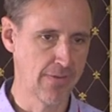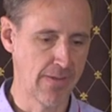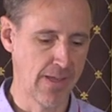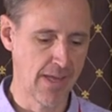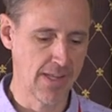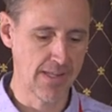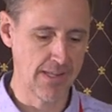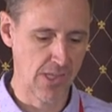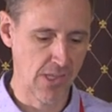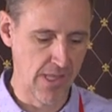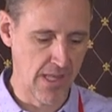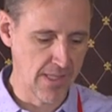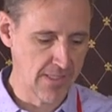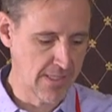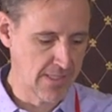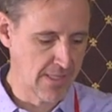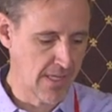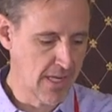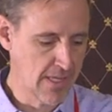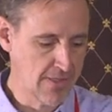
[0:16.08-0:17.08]
I've had a chance
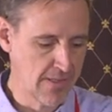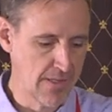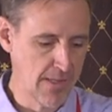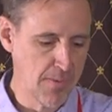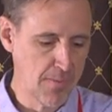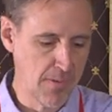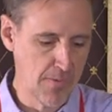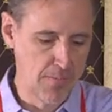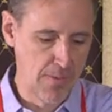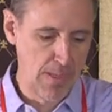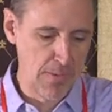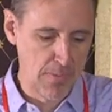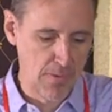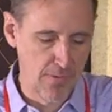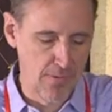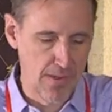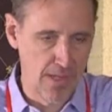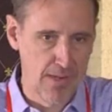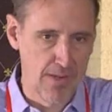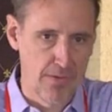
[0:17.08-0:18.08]
to talk to a number of people
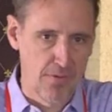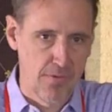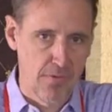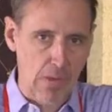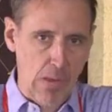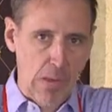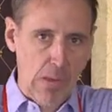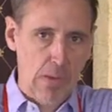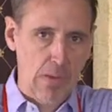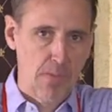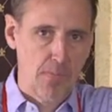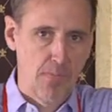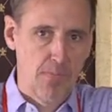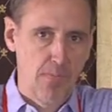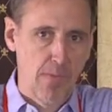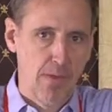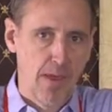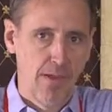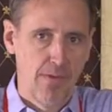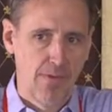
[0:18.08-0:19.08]
who kind of
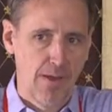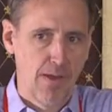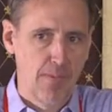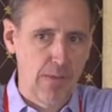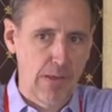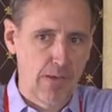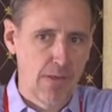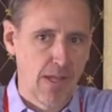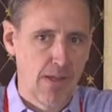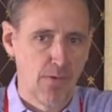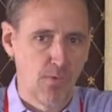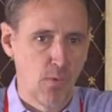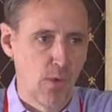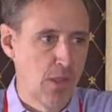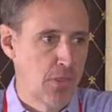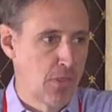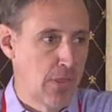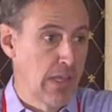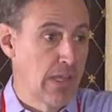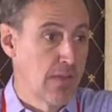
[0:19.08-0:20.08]
have helped me kind of
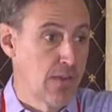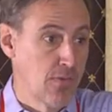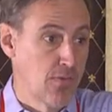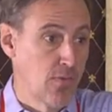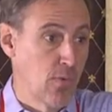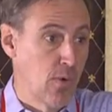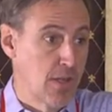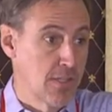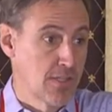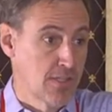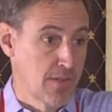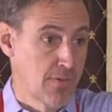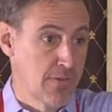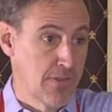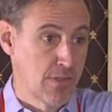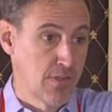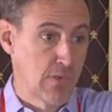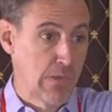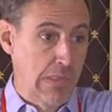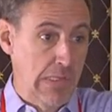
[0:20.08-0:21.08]
rethink of what
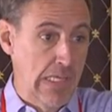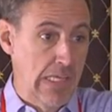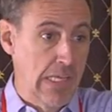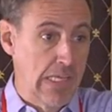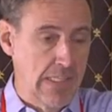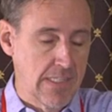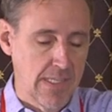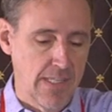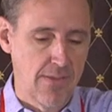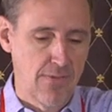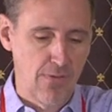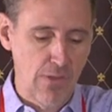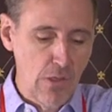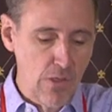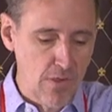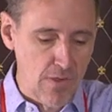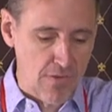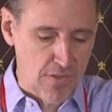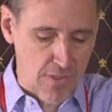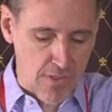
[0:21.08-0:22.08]
serverless really is and the
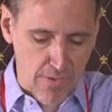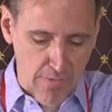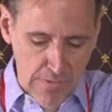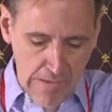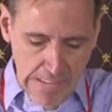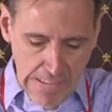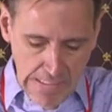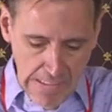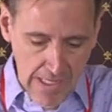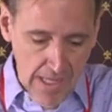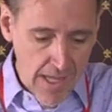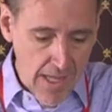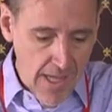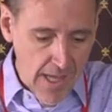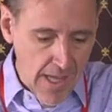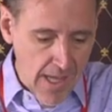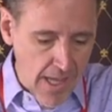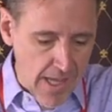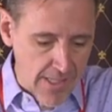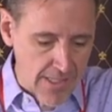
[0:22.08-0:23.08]
future of serverless.
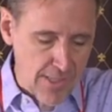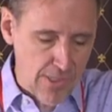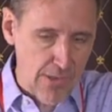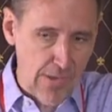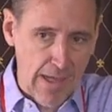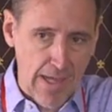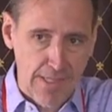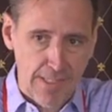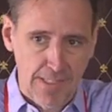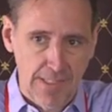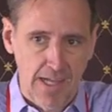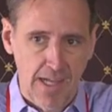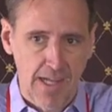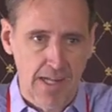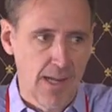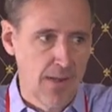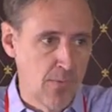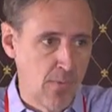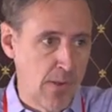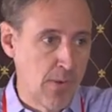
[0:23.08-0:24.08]
And so last night
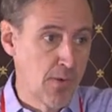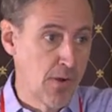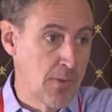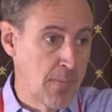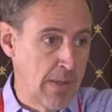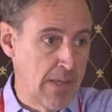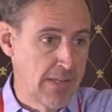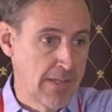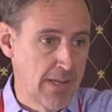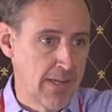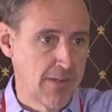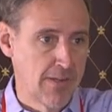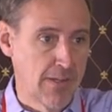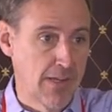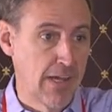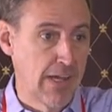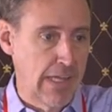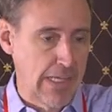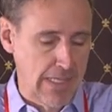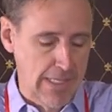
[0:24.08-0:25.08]
I rewrote my entire
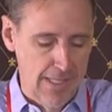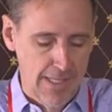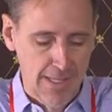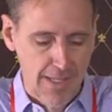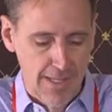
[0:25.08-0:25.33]
talk.